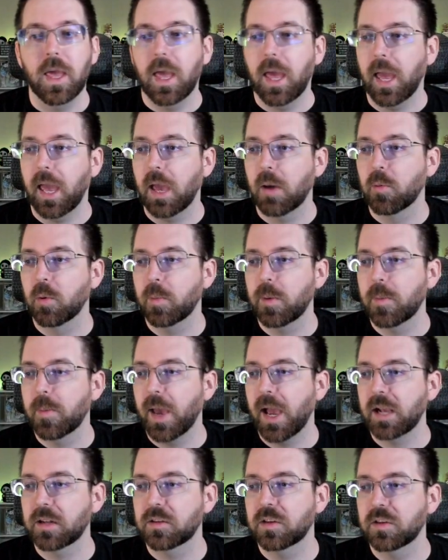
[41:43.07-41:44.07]
and we'll be
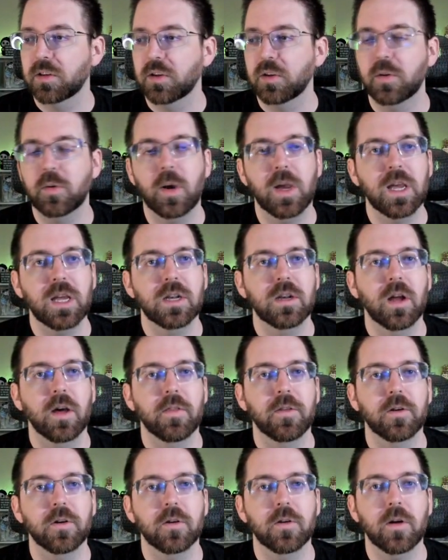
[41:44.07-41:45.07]
back to do
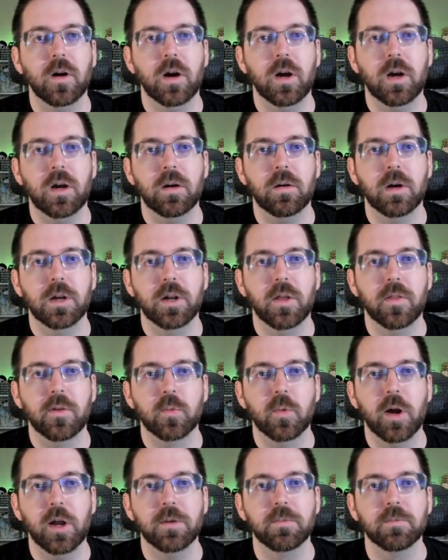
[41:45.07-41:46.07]
another
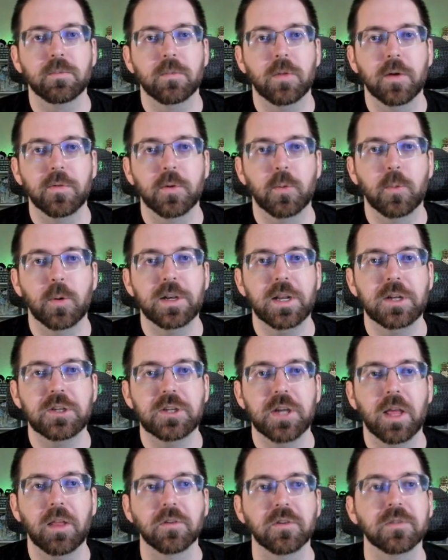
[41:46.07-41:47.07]
run of the one-day
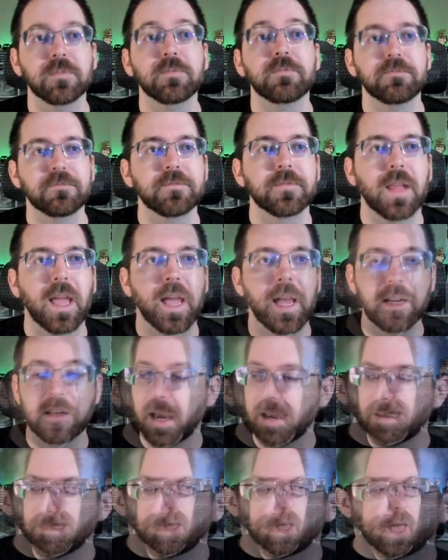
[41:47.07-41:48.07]
challenge. Hang
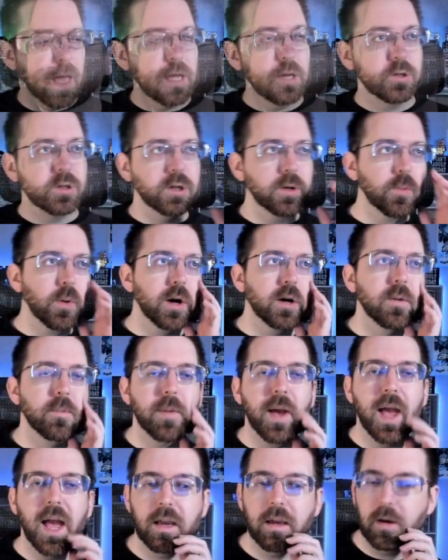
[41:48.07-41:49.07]
tight. Hey, YouTube, welcome
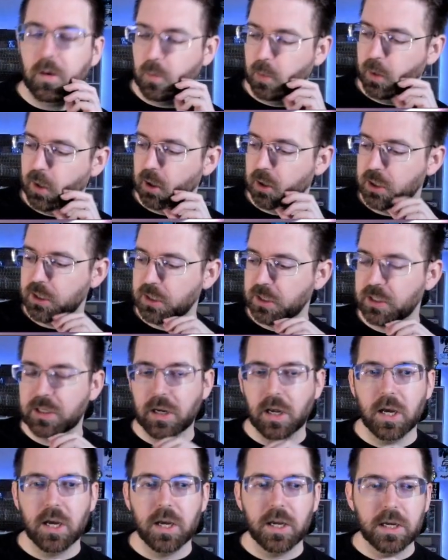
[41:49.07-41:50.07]
back. We are just
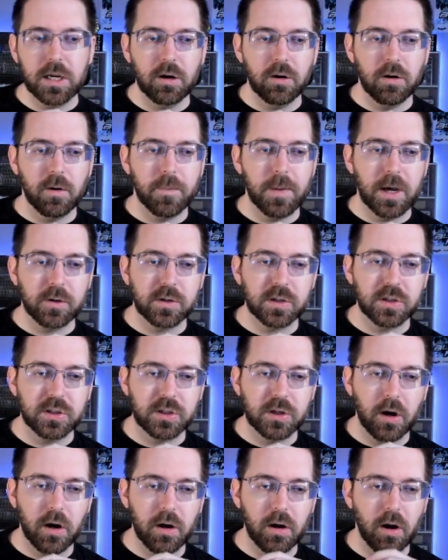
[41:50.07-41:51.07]
here about to
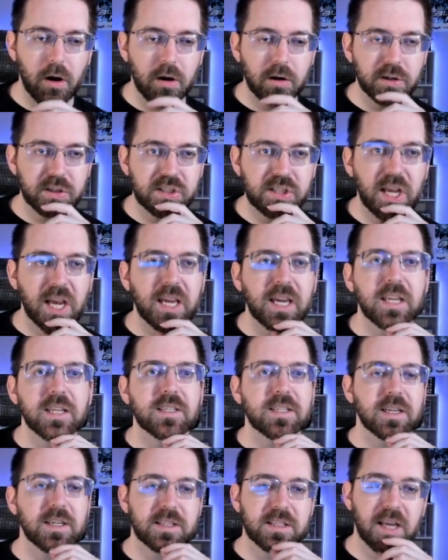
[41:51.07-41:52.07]
start our second
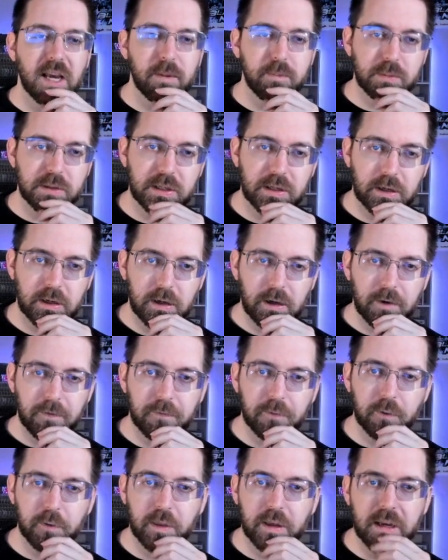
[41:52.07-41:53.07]
attempt
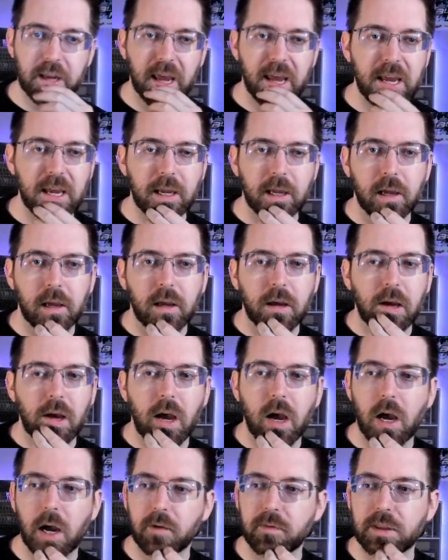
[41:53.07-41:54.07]
for the day
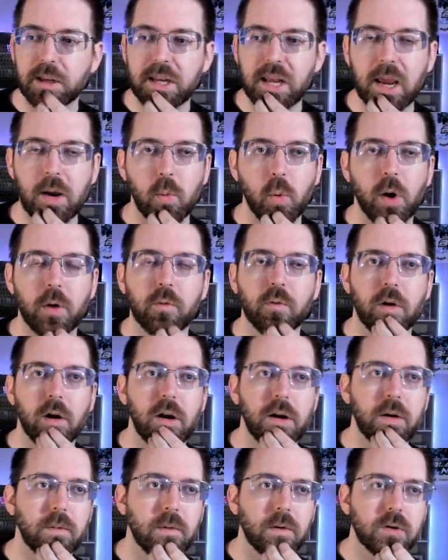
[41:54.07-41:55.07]
of the day one
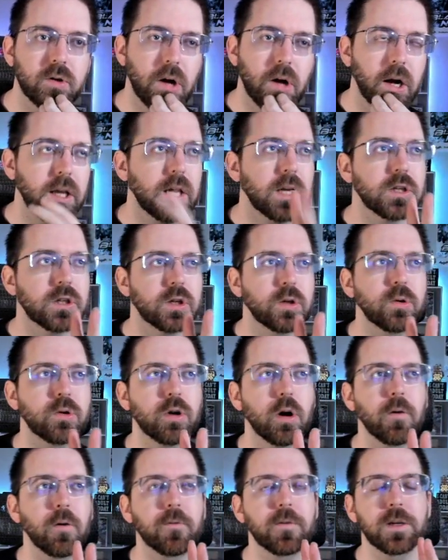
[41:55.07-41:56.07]
run. Trying to get 2
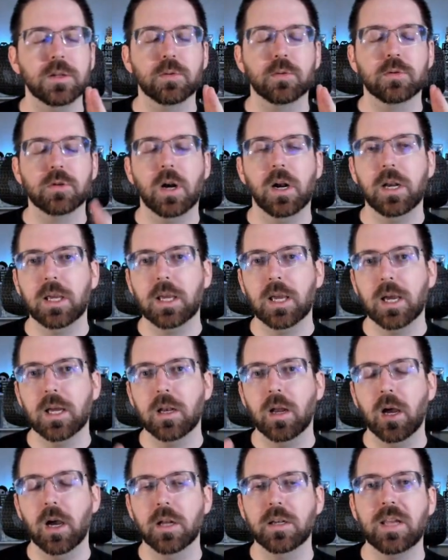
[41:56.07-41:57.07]
trophies. We're trying to get
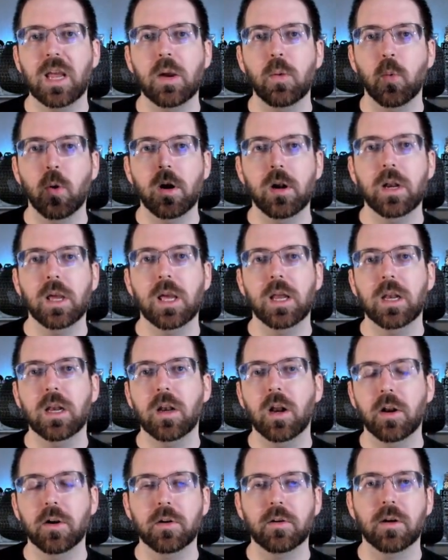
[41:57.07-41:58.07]
day one and in
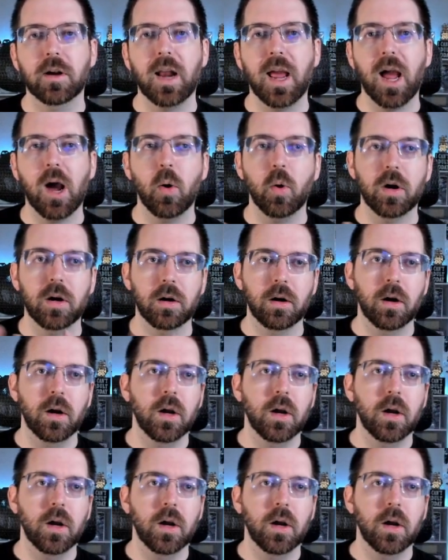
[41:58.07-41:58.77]
under an hour.